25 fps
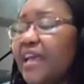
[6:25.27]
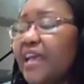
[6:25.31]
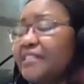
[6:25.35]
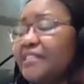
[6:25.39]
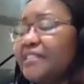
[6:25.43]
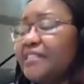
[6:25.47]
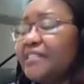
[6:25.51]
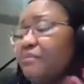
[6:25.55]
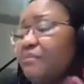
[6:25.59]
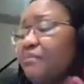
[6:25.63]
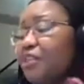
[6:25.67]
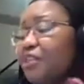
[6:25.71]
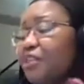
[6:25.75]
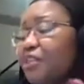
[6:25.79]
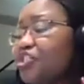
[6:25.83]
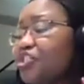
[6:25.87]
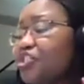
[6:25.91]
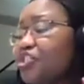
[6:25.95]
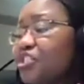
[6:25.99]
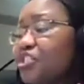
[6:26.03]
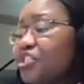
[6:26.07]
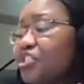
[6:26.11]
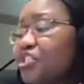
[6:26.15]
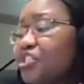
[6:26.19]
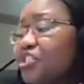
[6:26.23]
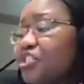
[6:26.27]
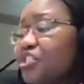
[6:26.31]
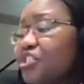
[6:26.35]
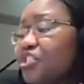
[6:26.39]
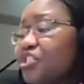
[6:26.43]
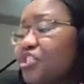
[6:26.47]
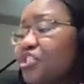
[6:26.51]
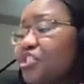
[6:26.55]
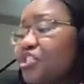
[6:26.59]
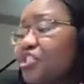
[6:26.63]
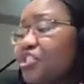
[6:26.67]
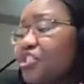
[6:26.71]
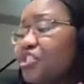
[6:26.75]
get damaged,
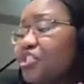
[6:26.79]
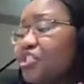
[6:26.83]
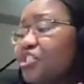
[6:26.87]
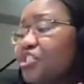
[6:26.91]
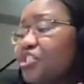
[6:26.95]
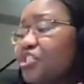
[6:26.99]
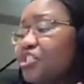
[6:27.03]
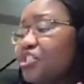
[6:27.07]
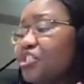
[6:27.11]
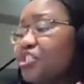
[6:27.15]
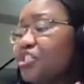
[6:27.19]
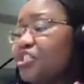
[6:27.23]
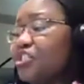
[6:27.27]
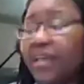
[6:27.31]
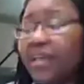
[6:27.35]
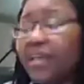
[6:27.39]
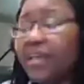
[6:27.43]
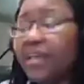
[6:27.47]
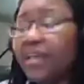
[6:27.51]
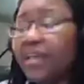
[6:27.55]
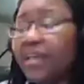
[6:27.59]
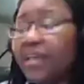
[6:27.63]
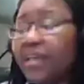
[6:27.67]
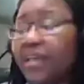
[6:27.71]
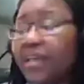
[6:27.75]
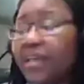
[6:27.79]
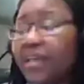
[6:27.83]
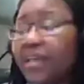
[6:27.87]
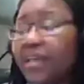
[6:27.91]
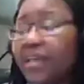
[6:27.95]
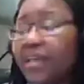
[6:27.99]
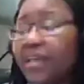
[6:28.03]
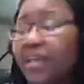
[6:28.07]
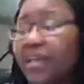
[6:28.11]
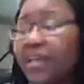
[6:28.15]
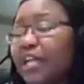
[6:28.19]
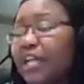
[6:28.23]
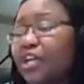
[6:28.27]
but they need
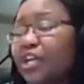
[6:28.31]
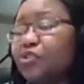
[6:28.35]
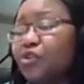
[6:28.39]
repair.